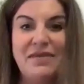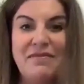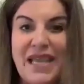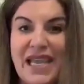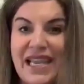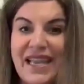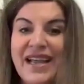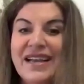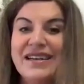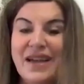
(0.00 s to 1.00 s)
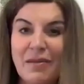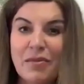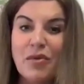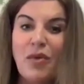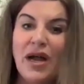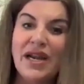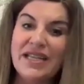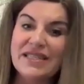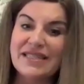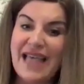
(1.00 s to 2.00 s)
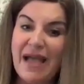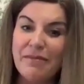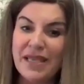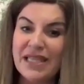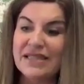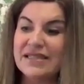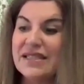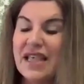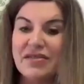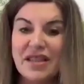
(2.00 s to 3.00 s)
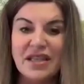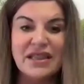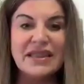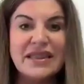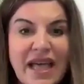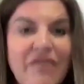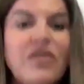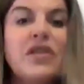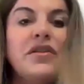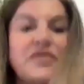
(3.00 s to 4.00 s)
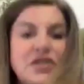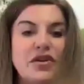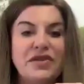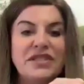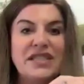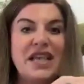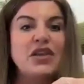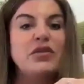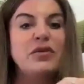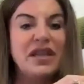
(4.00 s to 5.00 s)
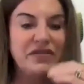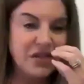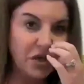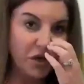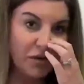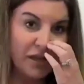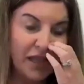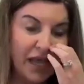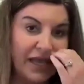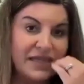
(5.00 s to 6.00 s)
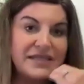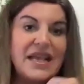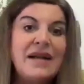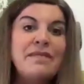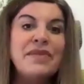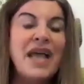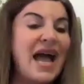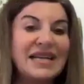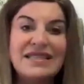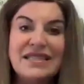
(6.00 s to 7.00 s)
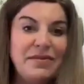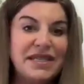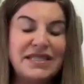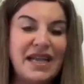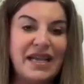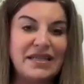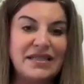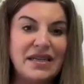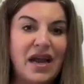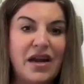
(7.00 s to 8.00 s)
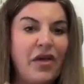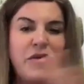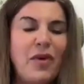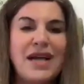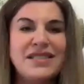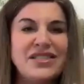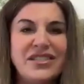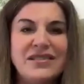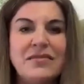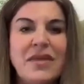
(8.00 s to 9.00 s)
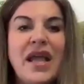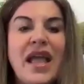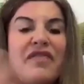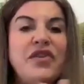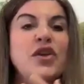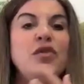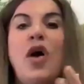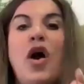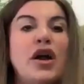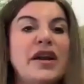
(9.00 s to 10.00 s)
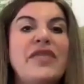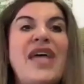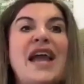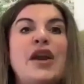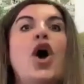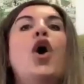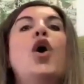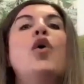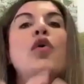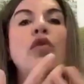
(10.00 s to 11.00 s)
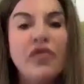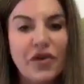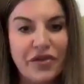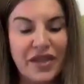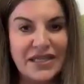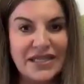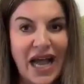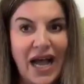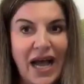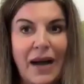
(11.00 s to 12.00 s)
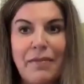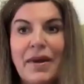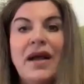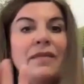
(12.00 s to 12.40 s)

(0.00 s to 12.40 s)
to me, number one is that means that the level of service that you give to your clients has to be second to none. Otherwise, just if you aren't that over the top,